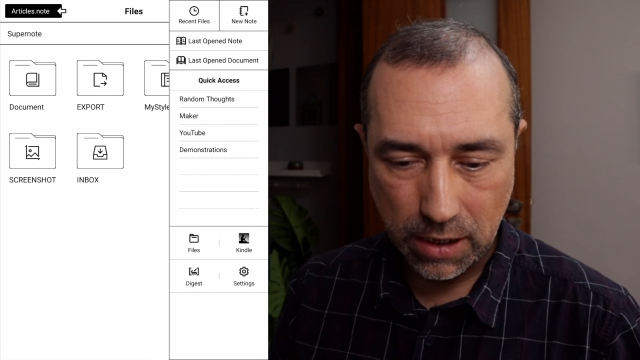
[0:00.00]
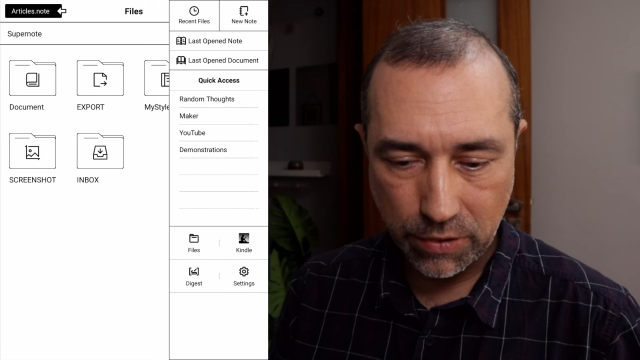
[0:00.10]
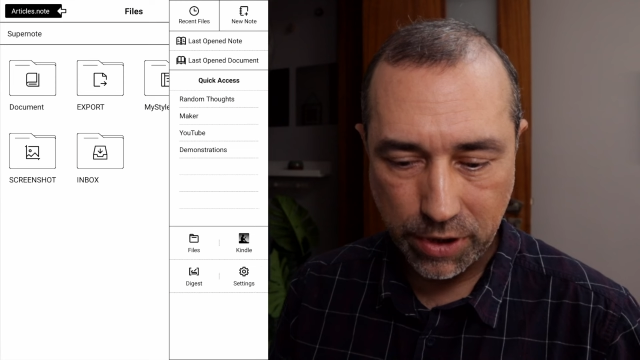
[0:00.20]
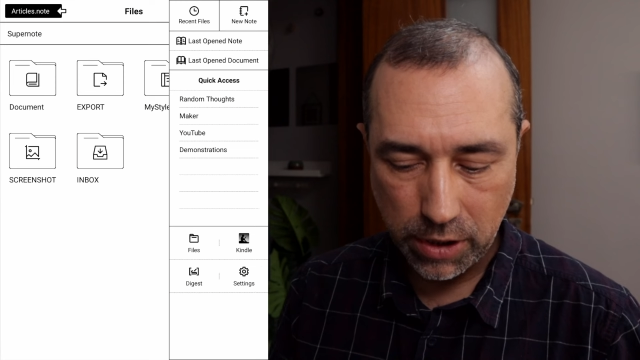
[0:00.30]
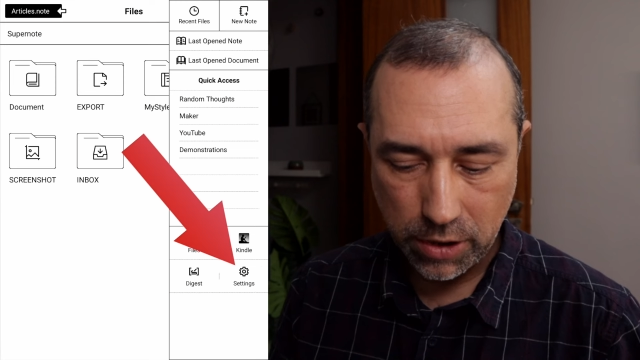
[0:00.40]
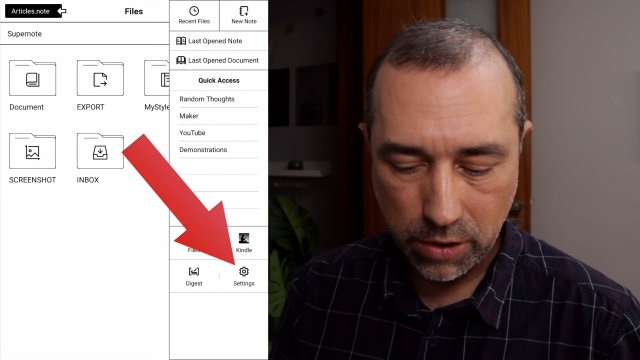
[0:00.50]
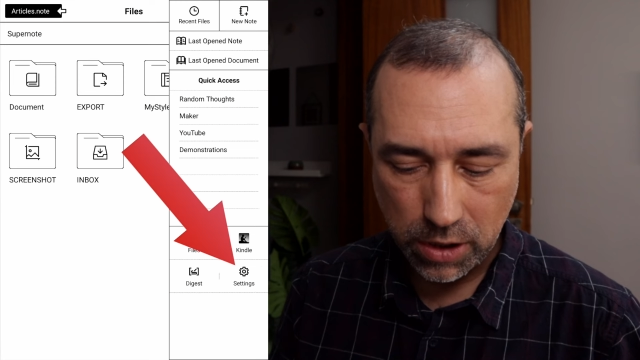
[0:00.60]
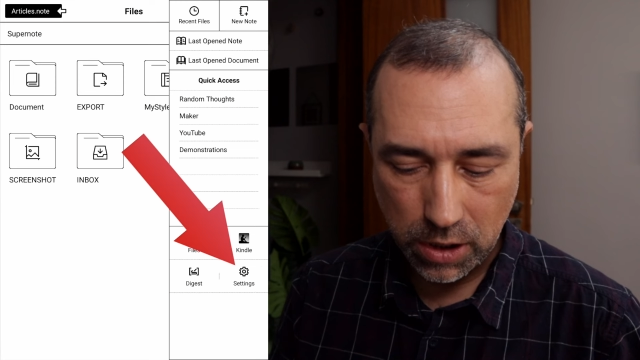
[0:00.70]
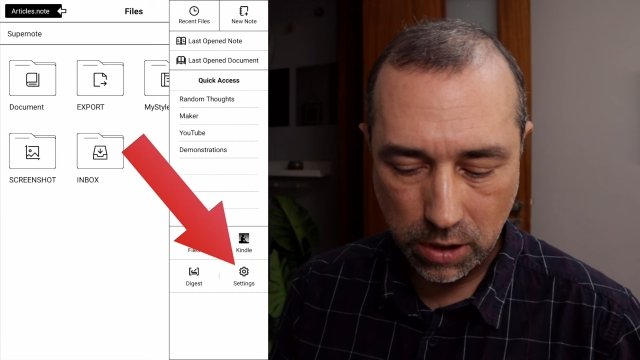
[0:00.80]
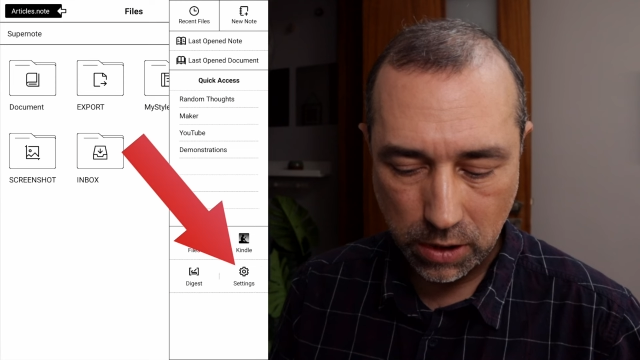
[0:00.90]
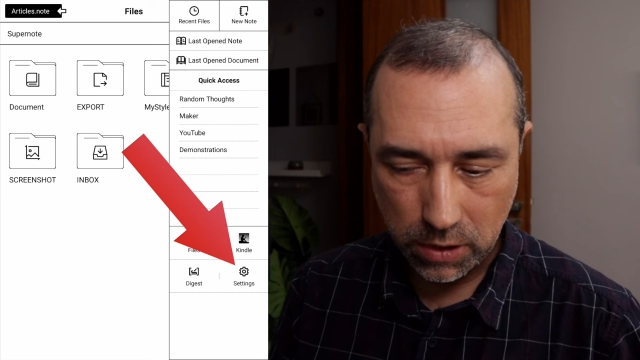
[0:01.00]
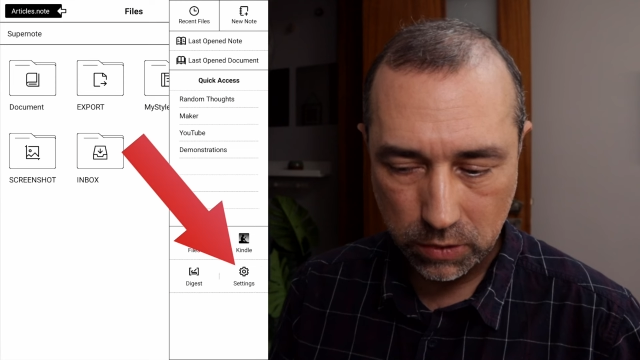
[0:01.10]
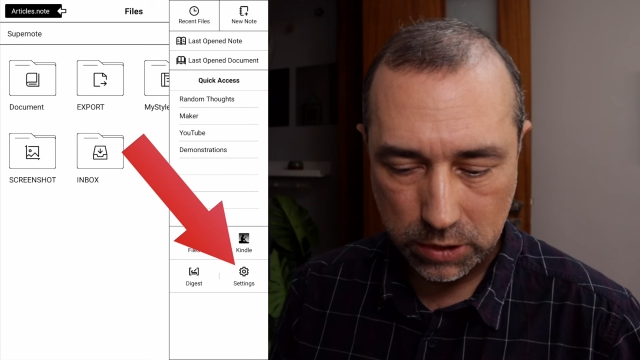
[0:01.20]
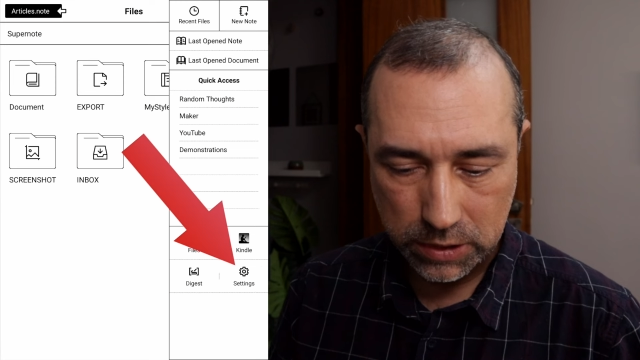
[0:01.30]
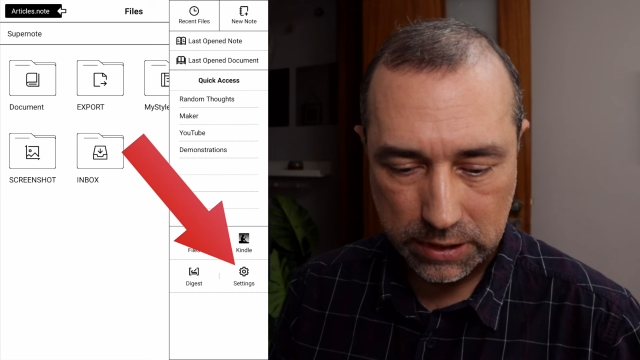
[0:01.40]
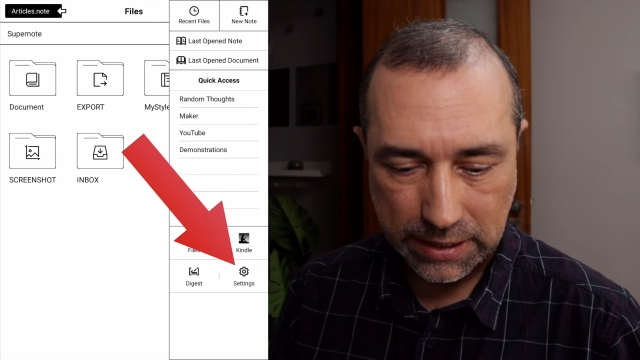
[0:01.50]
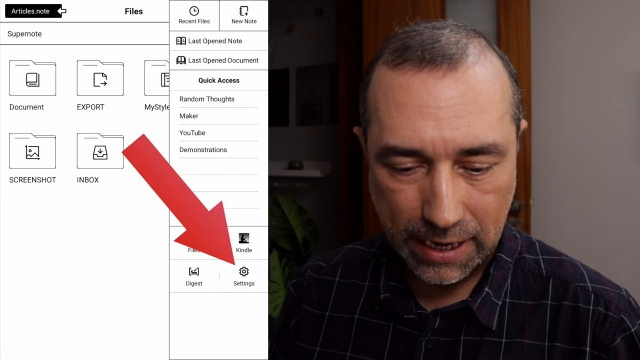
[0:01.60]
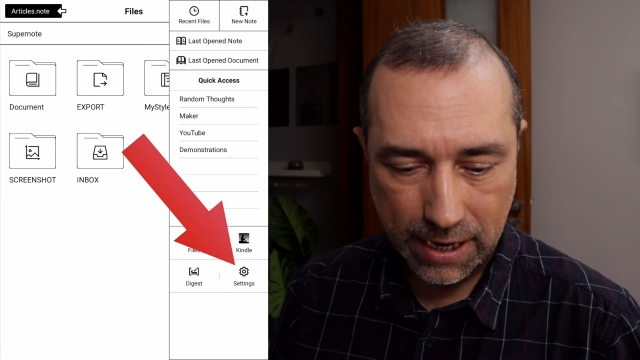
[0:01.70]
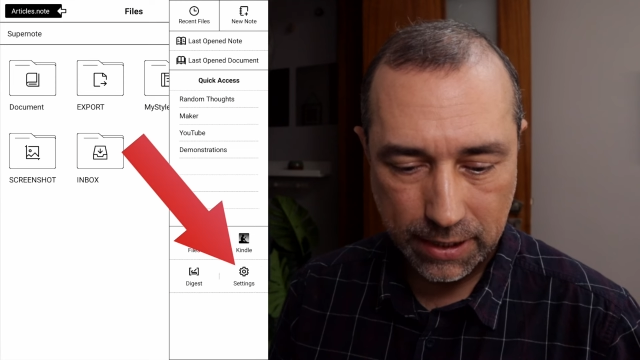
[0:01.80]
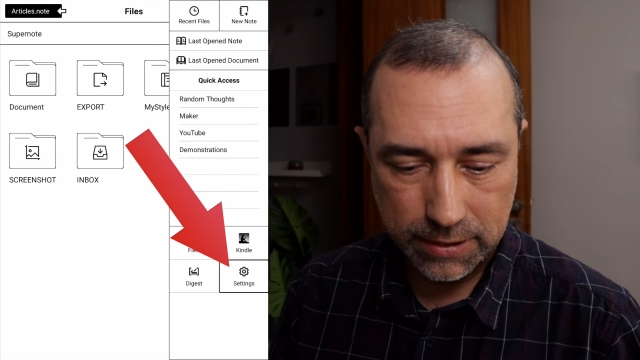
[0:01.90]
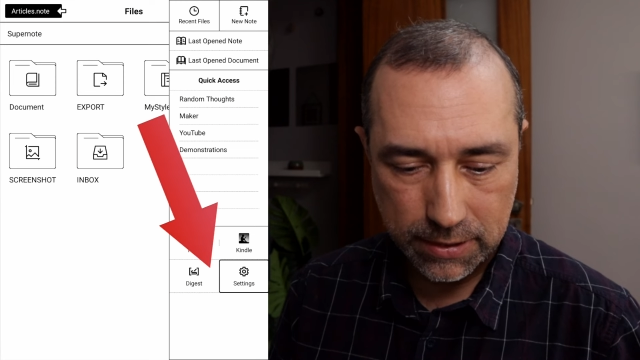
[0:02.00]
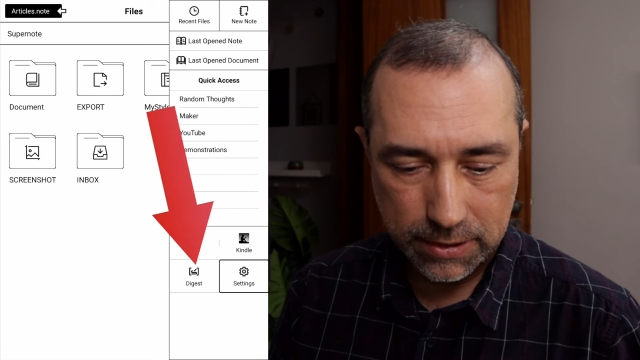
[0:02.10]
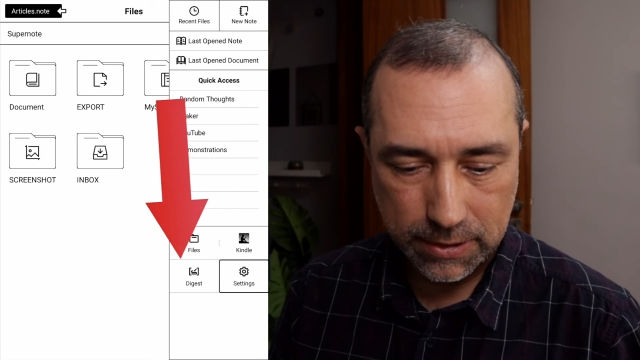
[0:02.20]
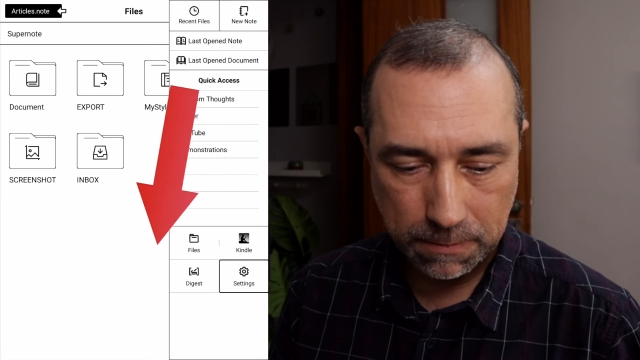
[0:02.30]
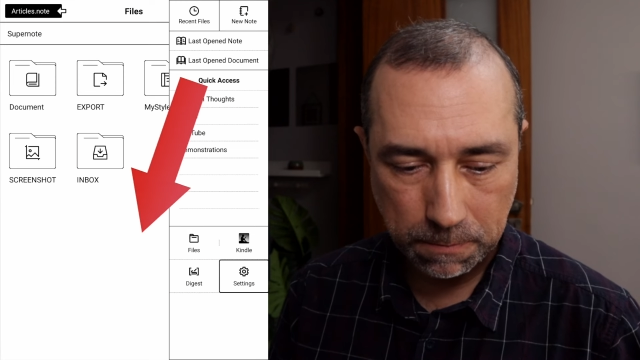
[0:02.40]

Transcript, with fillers: down here, go to settings,